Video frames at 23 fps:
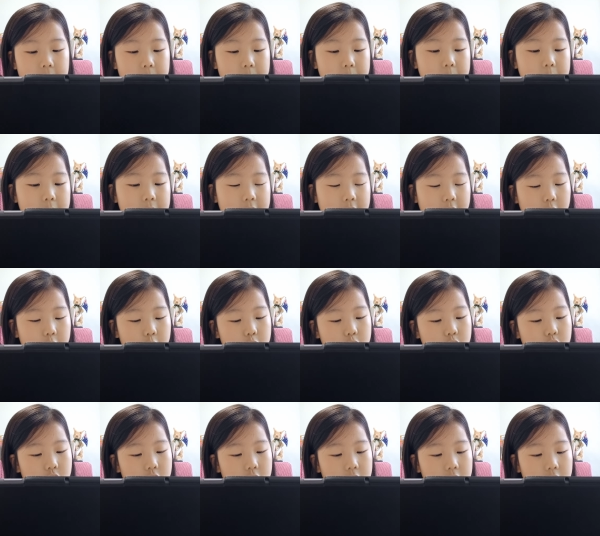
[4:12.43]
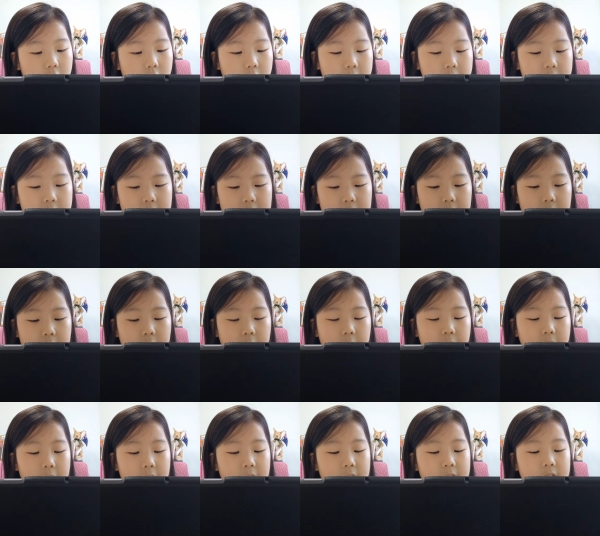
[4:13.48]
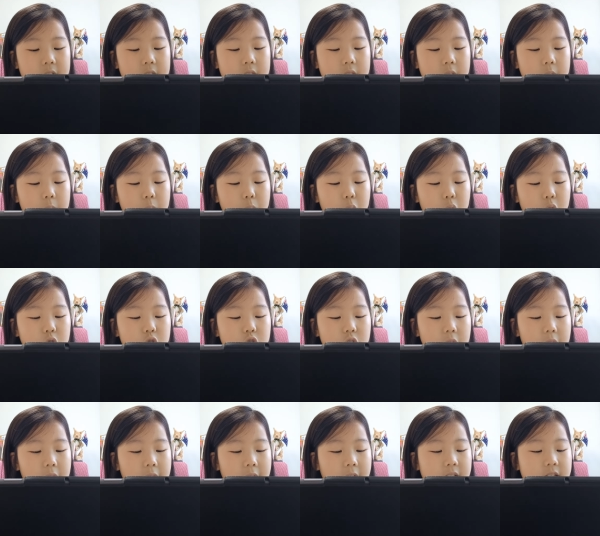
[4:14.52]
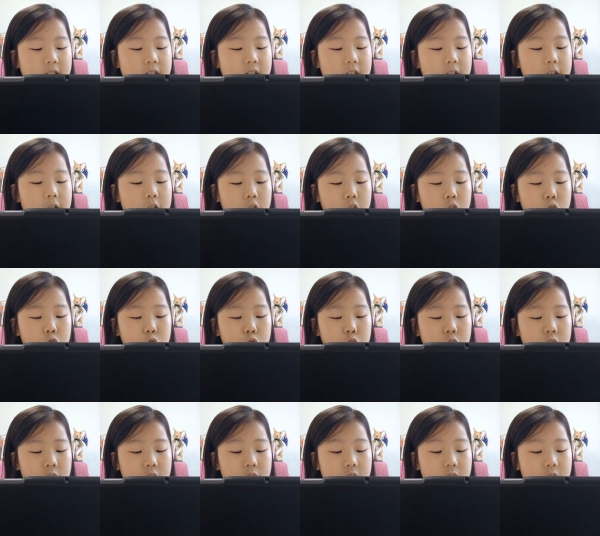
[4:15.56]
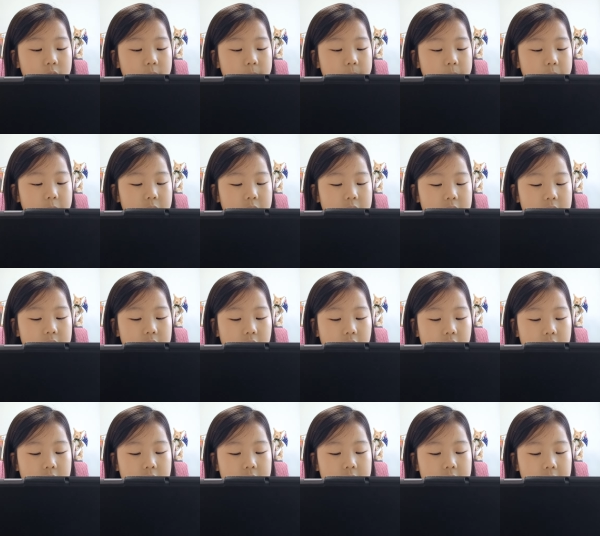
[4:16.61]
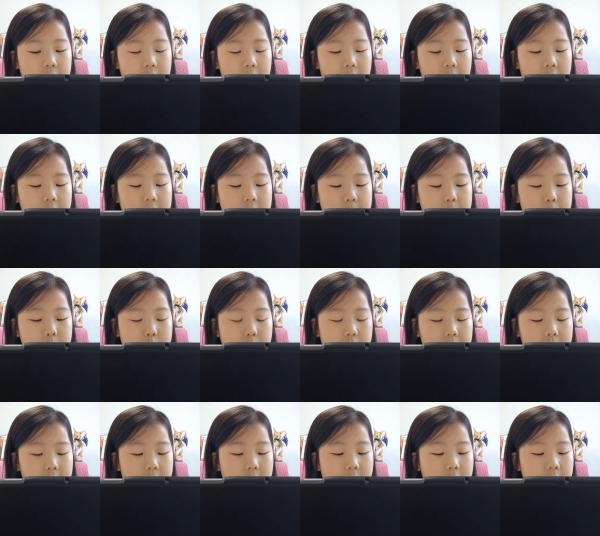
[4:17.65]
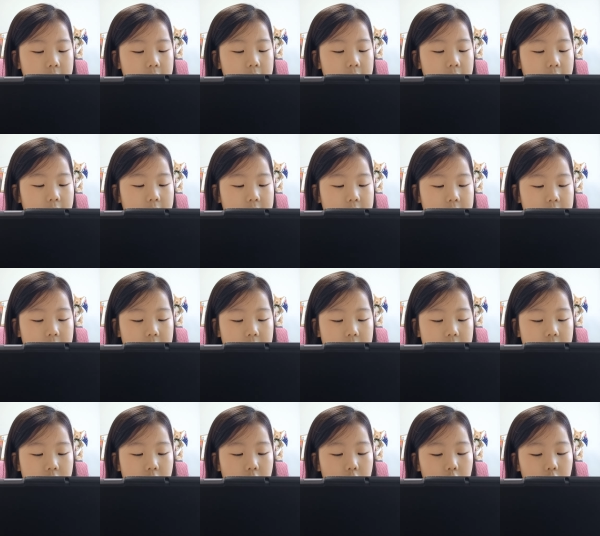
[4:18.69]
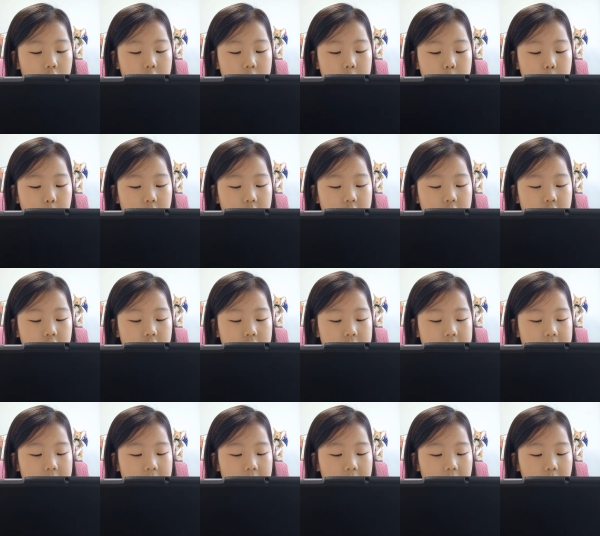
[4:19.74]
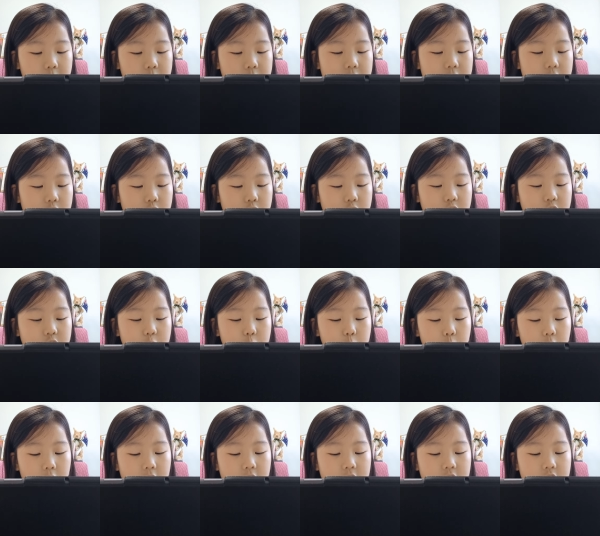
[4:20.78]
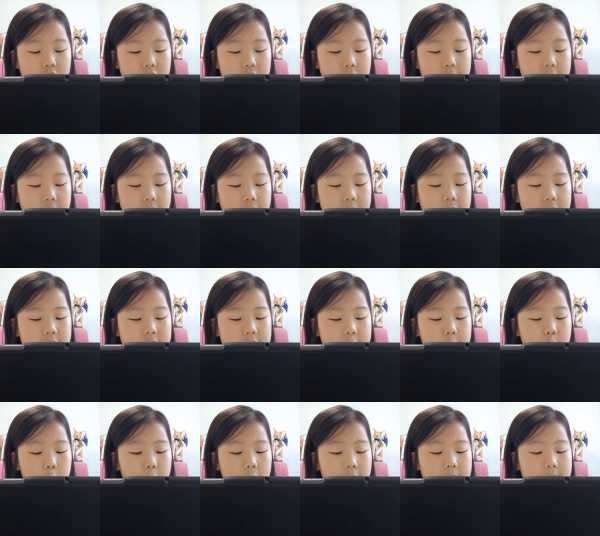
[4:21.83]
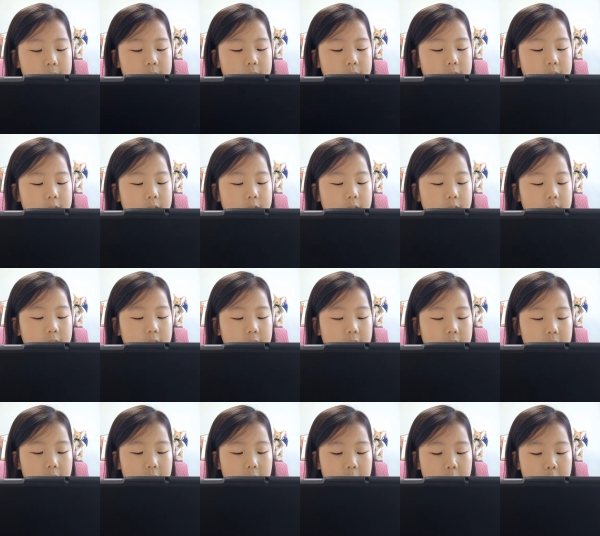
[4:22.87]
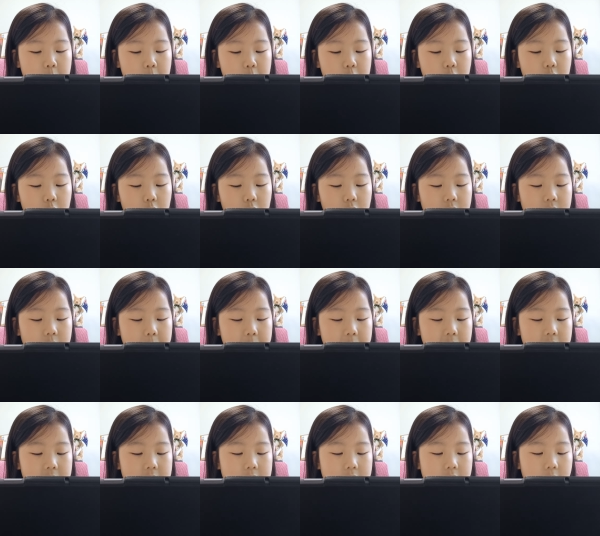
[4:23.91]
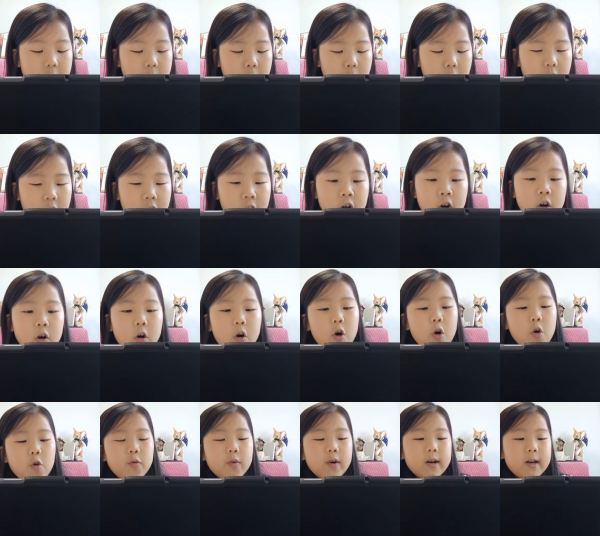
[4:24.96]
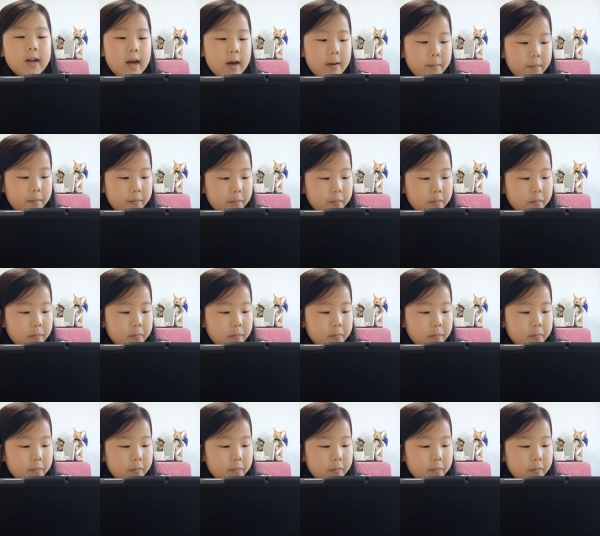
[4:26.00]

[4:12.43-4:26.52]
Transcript: Minho could not think of anything more to ask. She started at him blankly and then crouched down. She washed her feet squeaky clean and poured a bucket of water over them.